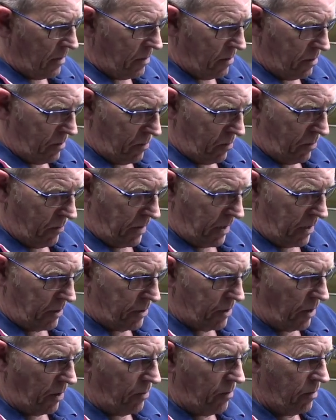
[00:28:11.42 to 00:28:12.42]
So what we're going
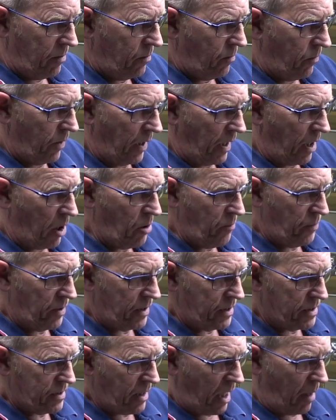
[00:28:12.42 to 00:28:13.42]
to do, we're going to open
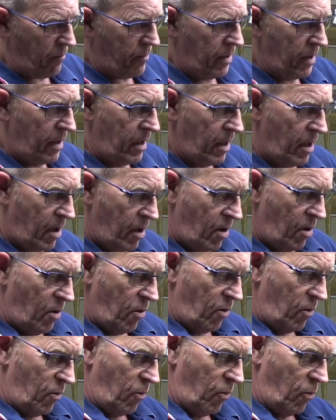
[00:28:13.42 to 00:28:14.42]
this up,
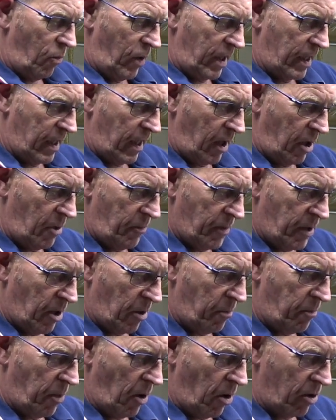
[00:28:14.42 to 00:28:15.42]
we're going to open our
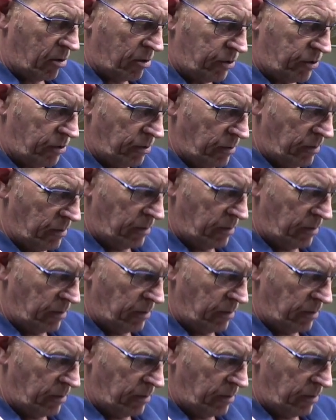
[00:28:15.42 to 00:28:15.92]
box